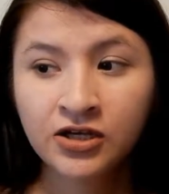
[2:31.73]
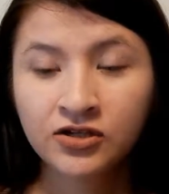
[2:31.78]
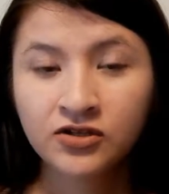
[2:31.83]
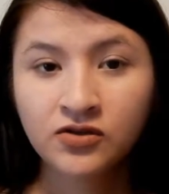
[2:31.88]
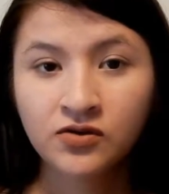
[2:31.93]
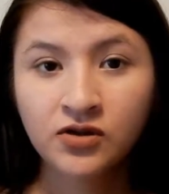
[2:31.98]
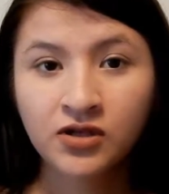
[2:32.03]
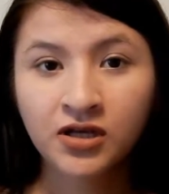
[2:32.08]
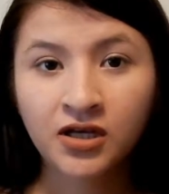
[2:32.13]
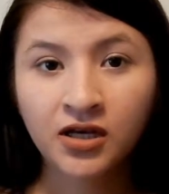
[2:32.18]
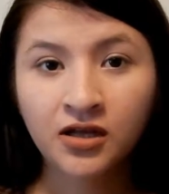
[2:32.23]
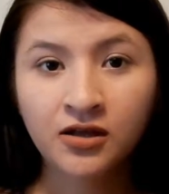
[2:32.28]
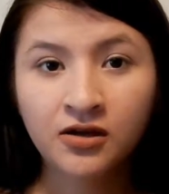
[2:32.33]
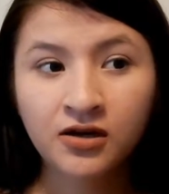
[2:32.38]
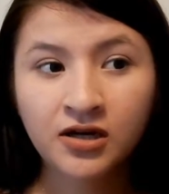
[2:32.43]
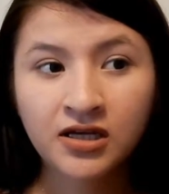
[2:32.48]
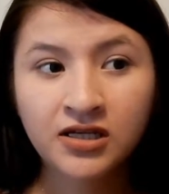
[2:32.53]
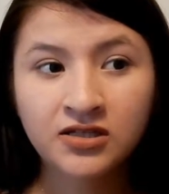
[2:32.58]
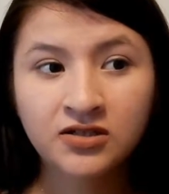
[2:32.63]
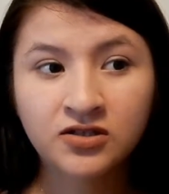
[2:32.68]
So the
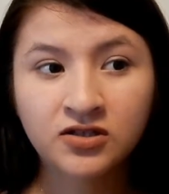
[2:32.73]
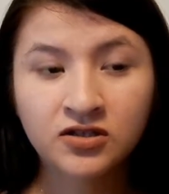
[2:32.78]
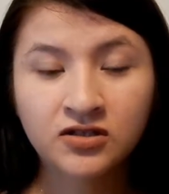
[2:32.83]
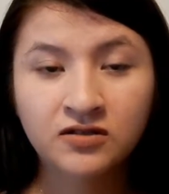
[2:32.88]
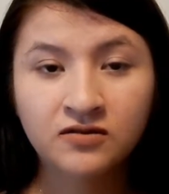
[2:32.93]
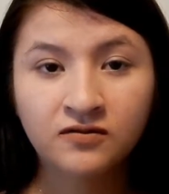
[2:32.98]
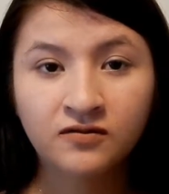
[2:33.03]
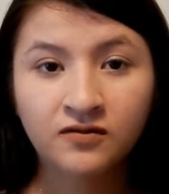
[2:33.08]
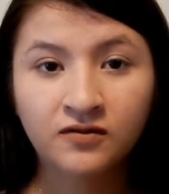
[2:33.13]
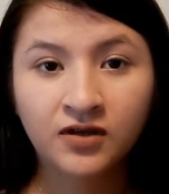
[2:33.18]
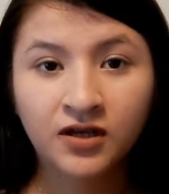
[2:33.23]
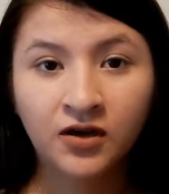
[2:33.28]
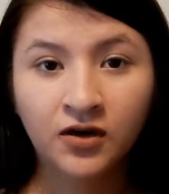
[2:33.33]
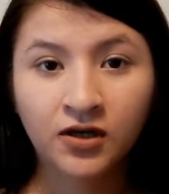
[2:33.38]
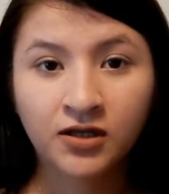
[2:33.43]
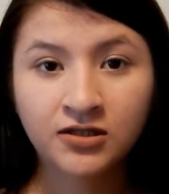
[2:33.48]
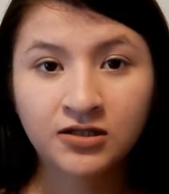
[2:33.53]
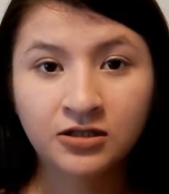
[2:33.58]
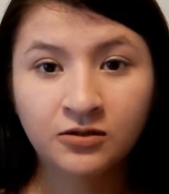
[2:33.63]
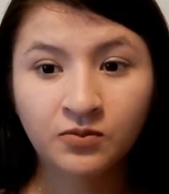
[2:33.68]
color is just
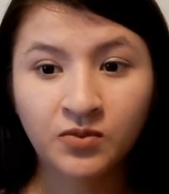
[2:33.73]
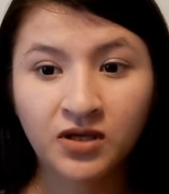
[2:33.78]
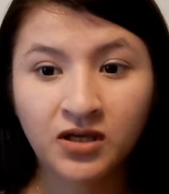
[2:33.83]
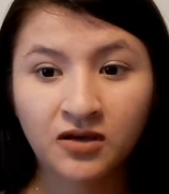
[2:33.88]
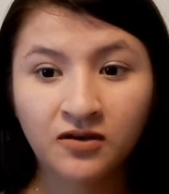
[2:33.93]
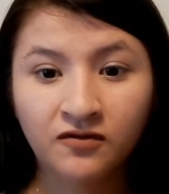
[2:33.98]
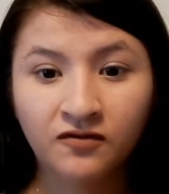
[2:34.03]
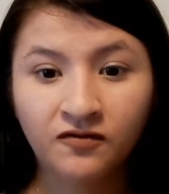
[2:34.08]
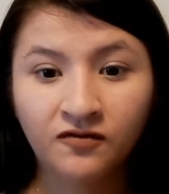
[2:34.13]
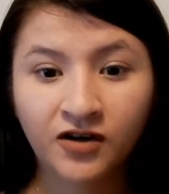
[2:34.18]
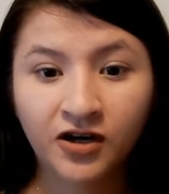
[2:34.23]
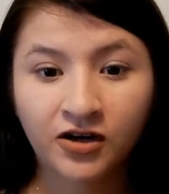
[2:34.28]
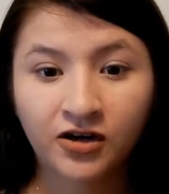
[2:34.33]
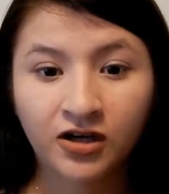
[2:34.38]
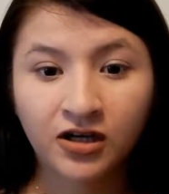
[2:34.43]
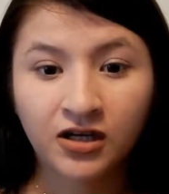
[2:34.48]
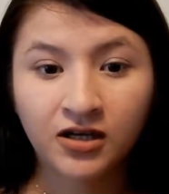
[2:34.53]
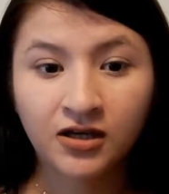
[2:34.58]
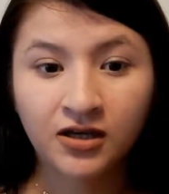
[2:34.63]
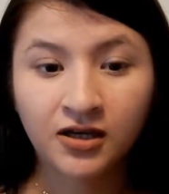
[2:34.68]
going to be
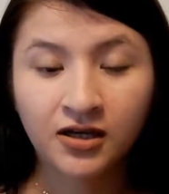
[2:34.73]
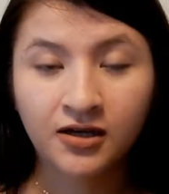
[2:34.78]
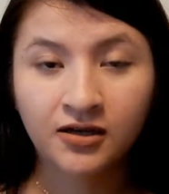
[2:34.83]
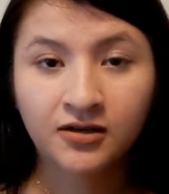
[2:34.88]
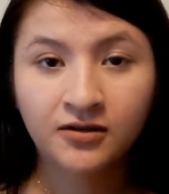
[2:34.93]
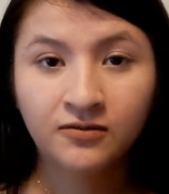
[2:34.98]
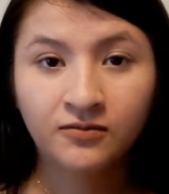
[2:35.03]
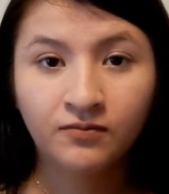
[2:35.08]
very,